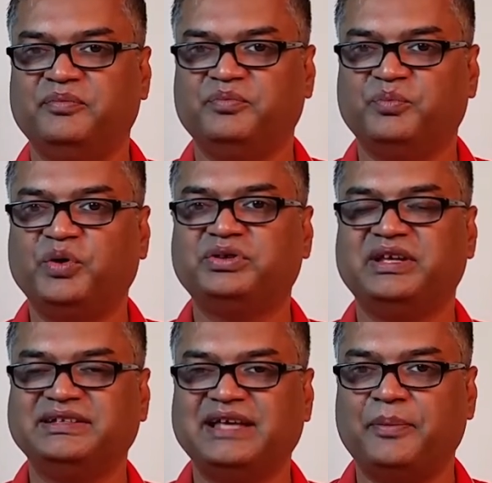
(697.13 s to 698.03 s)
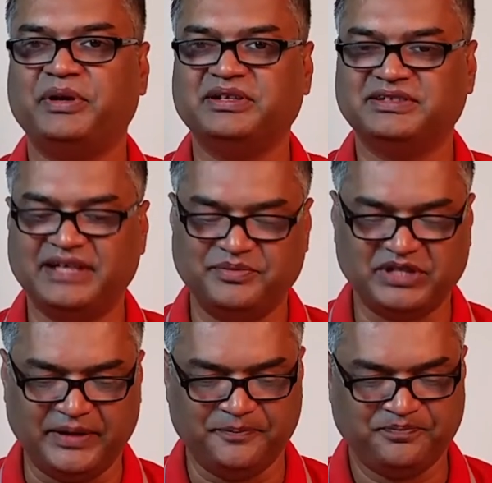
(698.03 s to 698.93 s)
both things happen at the same
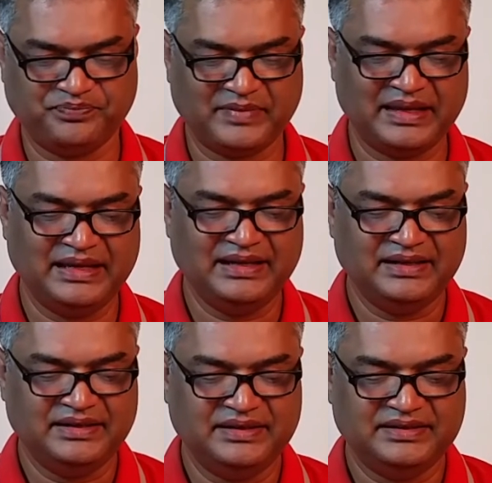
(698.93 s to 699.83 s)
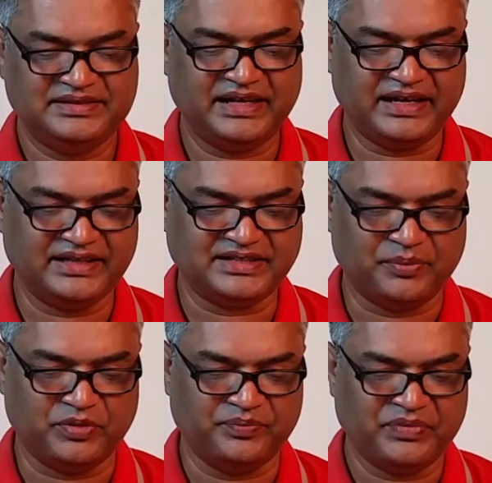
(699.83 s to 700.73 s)
time. Second
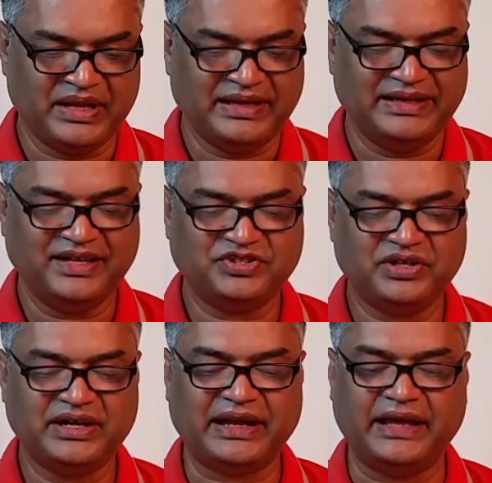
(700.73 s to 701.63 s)
example, yesterday